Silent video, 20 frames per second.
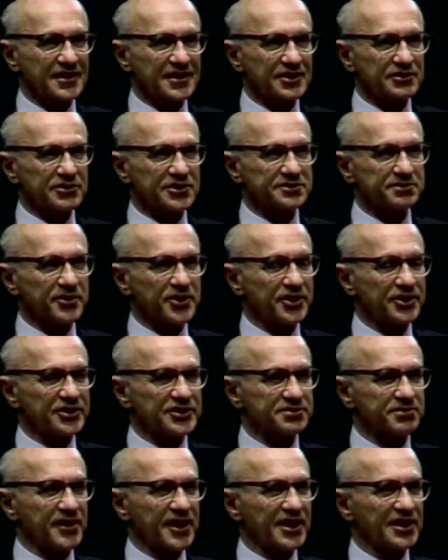It was
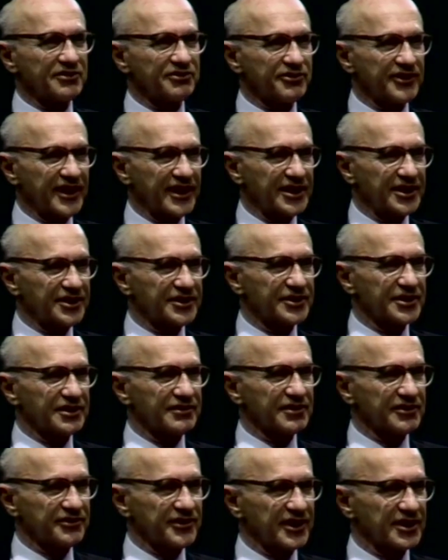produced by a failure
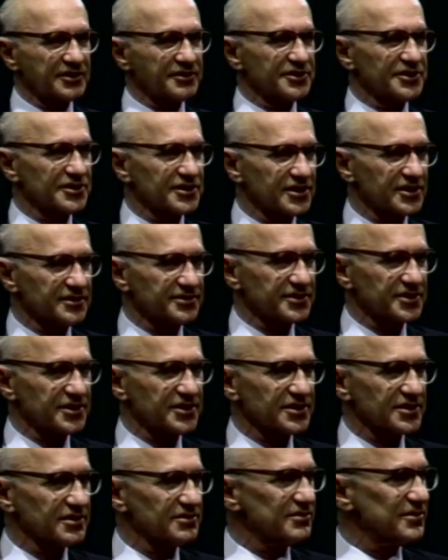of the Federal Reserve
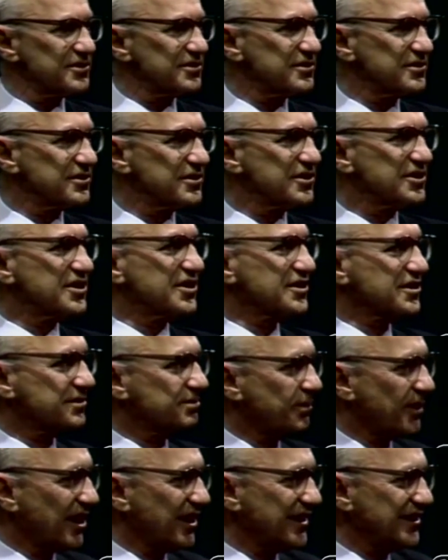System
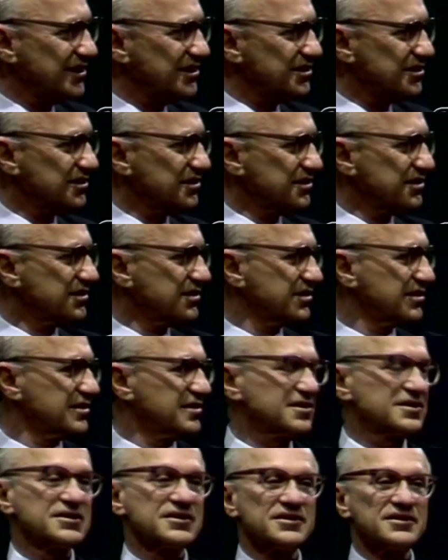despite
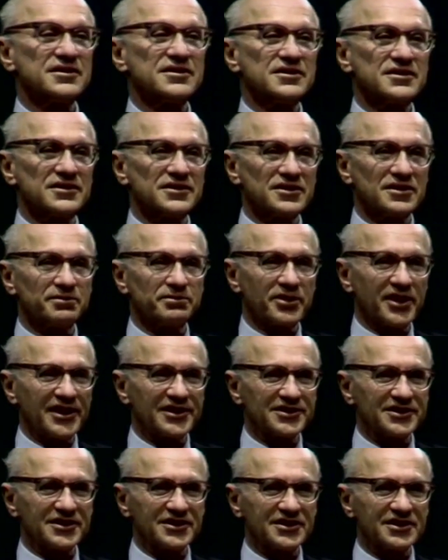the
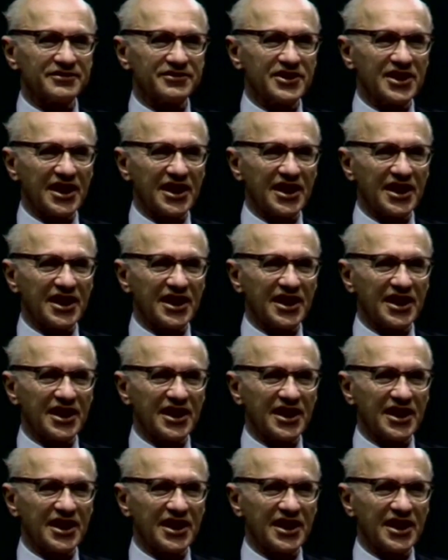presence of